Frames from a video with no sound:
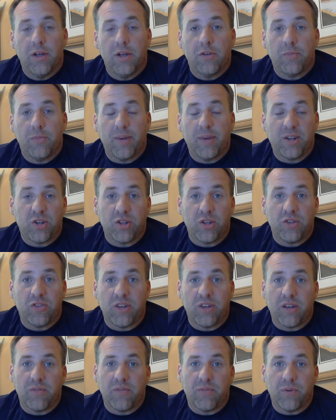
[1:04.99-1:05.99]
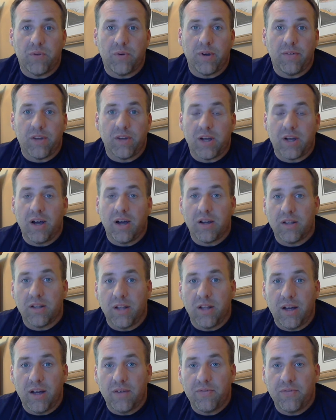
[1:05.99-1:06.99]
especially on the second floor, have a cock
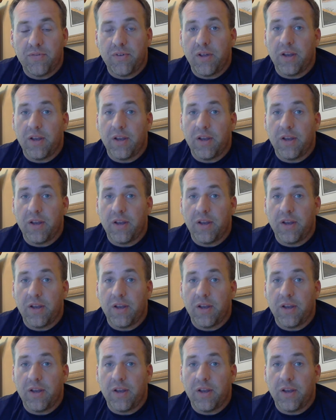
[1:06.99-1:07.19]
loft,